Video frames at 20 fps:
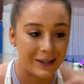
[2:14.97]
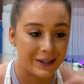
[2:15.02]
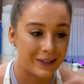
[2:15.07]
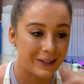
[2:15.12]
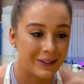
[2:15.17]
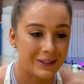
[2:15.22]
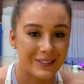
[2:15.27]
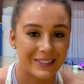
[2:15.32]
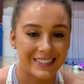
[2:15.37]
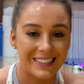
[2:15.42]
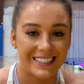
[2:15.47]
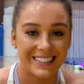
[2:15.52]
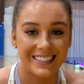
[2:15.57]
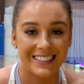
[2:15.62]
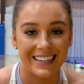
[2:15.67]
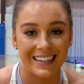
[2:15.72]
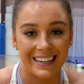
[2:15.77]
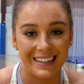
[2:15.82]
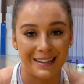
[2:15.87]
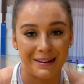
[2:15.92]
I used to
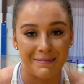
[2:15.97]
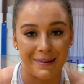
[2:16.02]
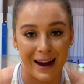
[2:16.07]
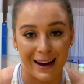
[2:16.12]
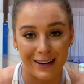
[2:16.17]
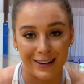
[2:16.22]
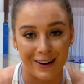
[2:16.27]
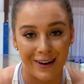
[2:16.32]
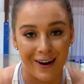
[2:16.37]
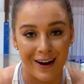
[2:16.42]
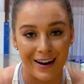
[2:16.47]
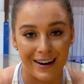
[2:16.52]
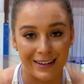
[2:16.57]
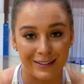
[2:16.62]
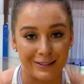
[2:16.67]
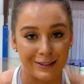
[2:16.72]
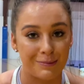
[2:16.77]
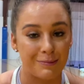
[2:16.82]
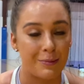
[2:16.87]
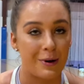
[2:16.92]
sit in the backyard and
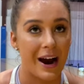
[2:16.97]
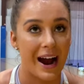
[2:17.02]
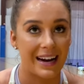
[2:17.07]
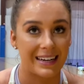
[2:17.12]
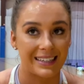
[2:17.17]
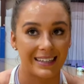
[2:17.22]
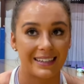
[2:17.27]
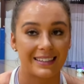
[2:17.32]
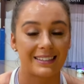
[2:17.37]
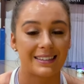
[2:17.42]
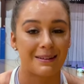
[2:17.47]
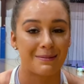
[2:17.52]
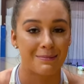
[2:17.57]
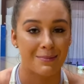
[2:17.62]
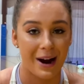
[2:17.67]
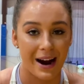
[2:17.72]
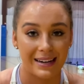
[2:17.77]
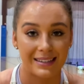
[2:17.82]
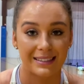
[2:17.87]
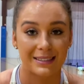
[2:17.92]
just practice and
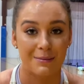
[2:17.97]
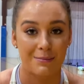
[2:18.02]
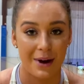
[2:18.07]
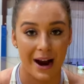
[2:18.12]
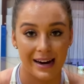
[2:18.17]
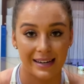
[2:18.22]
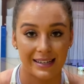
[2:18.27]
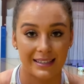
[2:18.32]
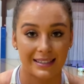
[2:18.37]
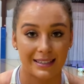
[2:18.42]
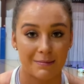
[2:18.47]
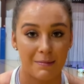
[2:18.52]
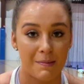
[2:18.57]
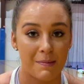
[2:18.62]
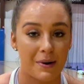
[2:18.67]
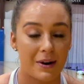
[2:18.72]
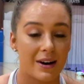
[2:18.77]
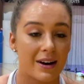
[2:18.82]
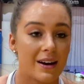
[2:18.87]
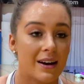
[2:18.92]
practice and practice. And I
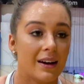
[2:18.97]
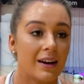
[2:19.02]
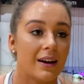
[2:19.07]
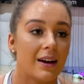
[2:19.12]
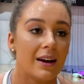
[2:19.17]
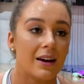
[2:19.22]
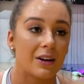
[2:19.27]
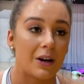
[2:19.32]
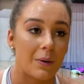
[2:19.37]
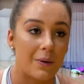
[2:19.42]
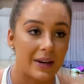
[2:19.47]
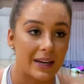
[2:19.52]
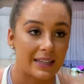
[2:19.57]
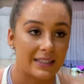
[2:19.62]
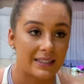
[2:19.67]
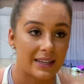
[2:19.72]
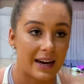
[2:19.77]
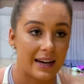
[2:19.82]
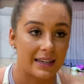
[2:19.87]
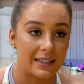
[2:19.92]
remember going
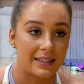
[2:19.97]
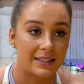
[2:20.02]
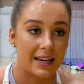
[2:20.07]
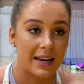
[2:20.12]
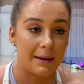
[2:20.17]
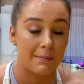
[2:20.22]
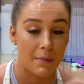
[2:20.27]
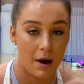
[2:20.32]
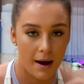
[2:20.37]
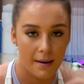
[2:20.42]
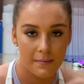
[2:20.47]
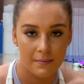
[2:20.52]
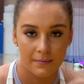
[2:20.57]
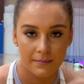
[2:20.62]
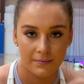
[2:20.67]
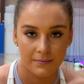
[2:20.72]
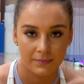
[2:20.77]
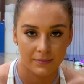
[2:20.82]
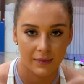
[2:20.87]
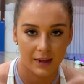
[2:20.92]
inside and saying, "Mom,
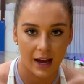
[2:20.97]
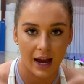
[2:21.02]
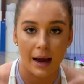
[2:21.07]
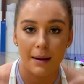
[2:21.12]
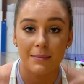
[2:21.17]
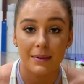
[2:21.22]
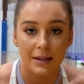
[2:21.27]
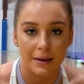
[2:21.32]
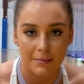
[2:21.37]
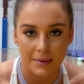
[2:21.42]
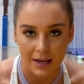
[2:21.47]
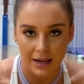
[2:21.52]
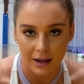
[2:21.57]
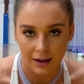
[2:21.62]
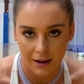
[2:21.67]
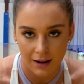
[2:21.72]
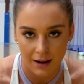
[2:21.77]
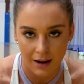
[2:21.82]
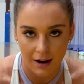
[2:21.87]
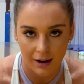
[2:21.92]
I'm going to be
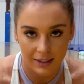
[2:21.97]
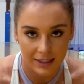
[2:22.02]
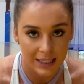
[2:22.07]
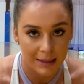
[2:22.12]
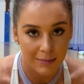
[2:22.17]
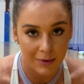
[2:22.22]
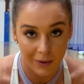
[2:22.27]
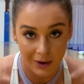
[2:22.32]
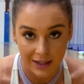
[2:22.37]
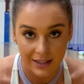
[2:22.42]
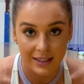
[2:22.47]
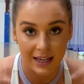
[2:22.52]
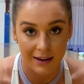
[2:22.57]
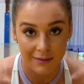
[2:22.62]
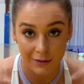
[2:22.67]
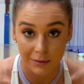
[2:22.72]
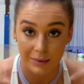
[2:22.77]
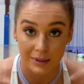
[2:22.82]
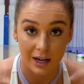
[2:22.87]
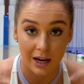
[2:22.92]
on Team USA
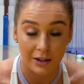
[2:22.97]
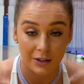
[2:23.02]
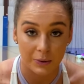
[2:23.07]
for baton